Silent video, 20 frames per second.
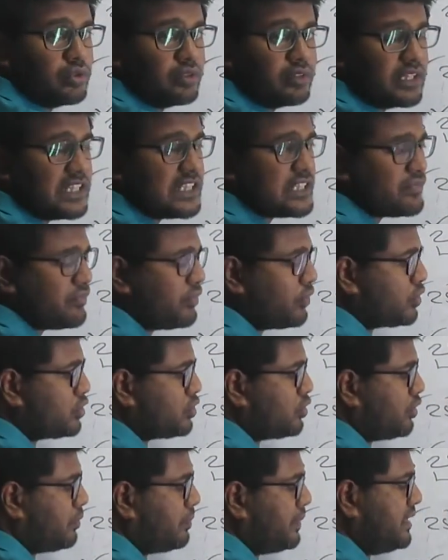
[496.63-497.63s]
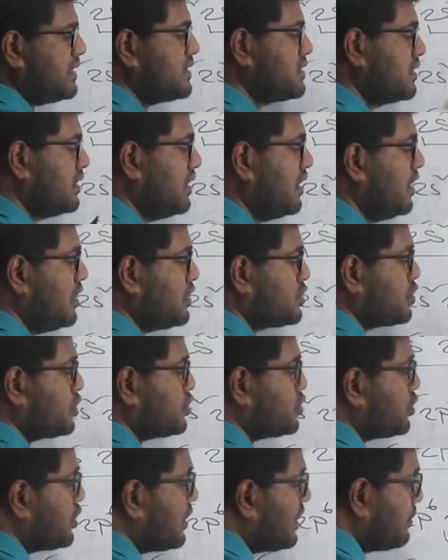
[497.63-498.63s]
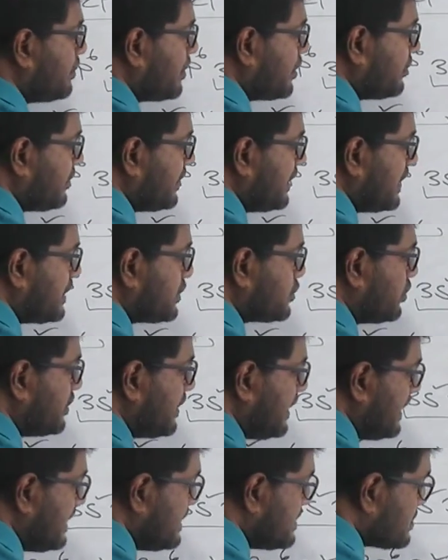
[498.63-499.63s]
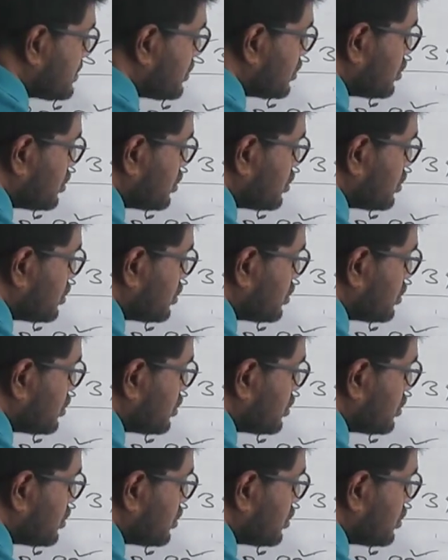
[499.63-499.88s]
this 4th orbit. So total number of electron is